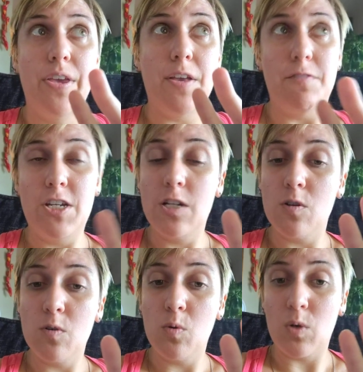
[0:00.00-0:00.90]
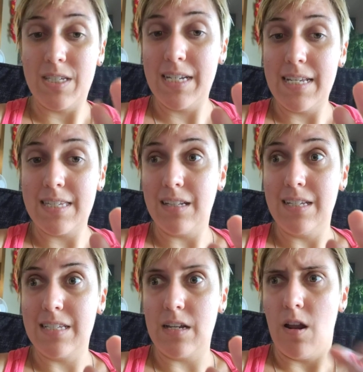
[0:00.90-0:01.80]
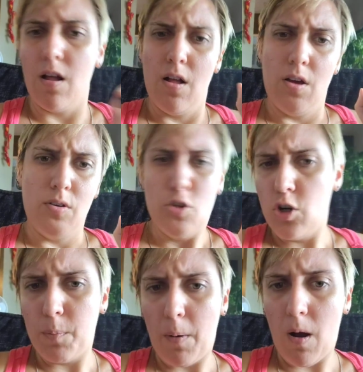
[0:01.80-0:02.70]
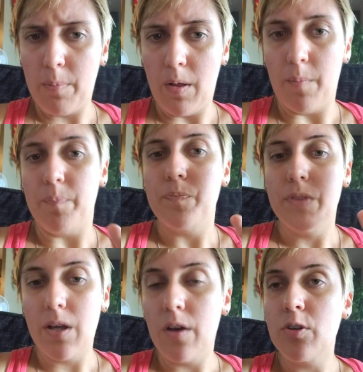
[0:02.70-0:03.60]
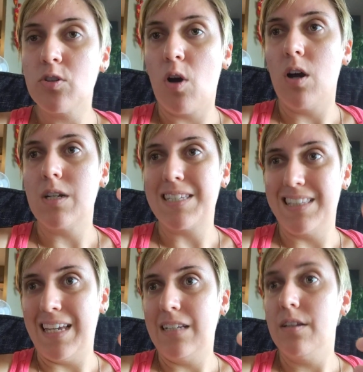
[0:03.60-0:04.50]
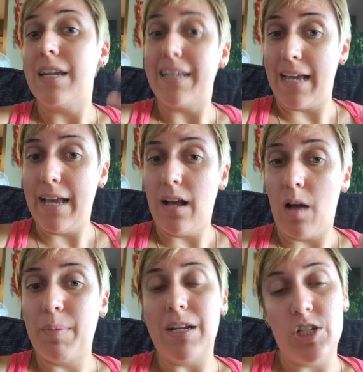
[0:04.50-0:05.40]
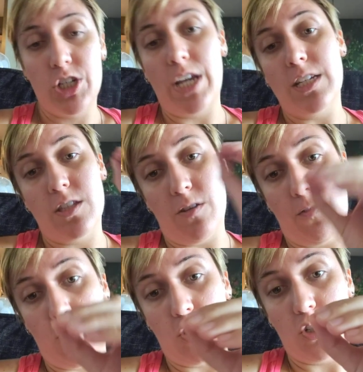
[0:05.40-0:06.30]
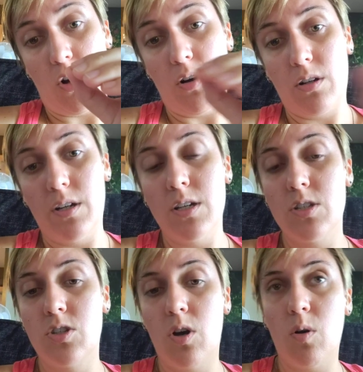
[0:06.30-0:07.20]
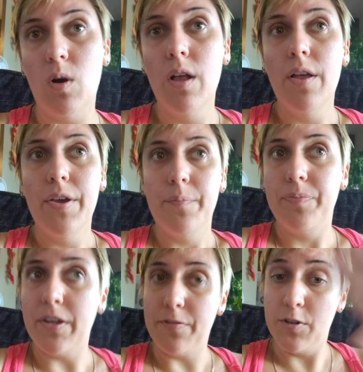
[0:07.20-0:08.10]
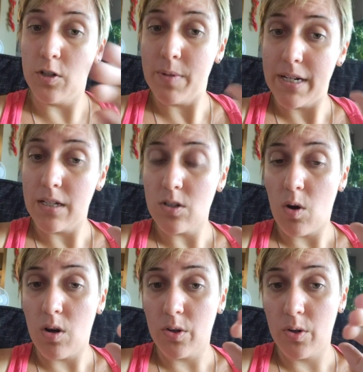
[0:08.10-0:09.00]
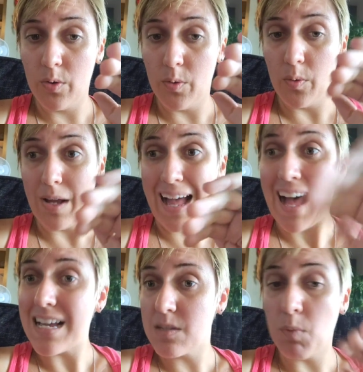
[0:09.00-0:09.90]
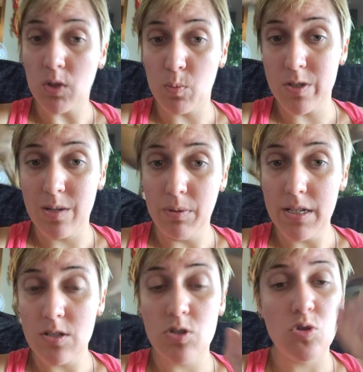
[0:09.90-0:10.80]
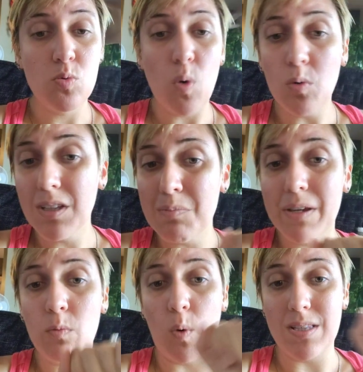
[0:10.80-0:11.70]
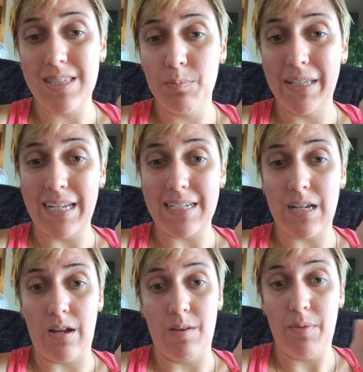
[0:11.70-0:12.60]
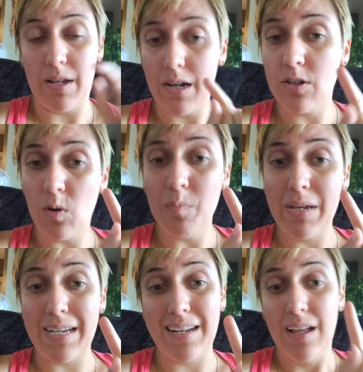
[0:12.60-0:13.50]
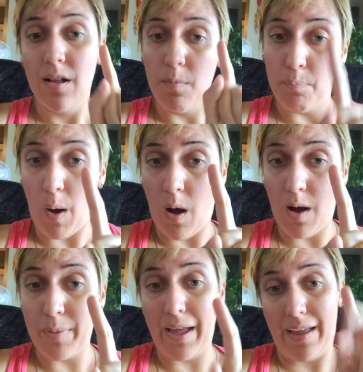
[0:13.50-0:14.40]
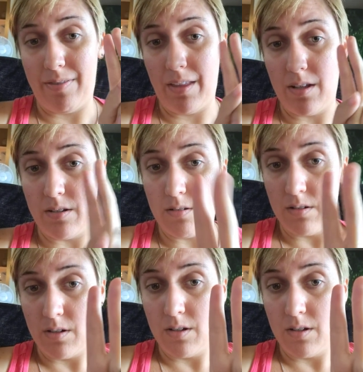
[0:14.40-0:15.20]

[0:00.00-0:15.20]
if Chico or Sadie suddenly said, "You're a problem," the other dog is likely to gang up and chase the first dog. So if you're meeting a dog who has multiple siblings, you only meet one sibling at a time. And I don't mean Bob and then